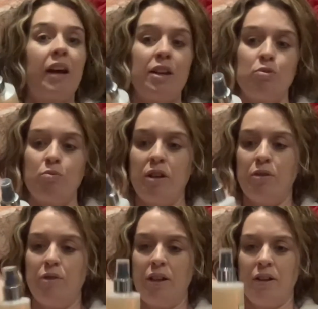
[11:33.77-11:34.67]
is really
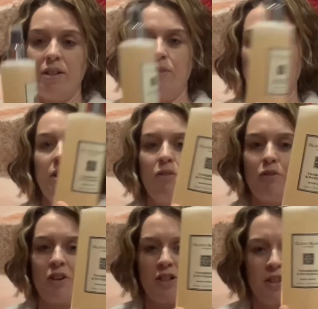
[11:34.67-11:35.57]
really nice and really
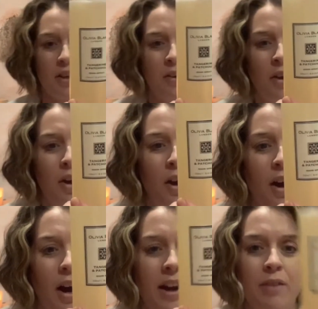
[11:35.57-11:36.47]
refreshing. So,
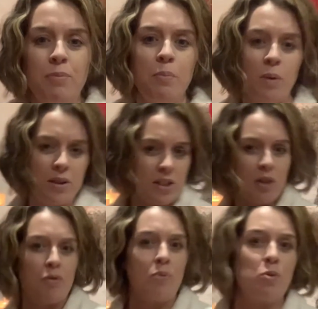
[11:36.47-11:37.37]
and I'm wanting a
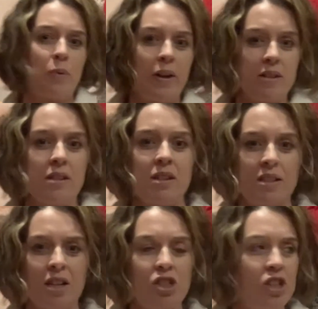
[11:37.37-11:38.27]
room spray because it does
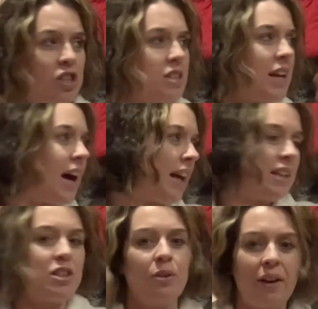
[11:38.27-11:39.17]
actually just add
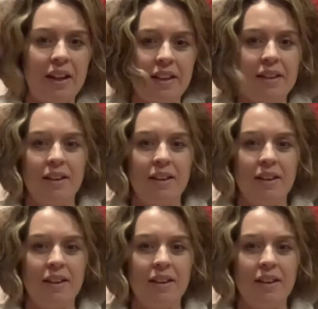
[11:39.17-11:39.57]
to it, and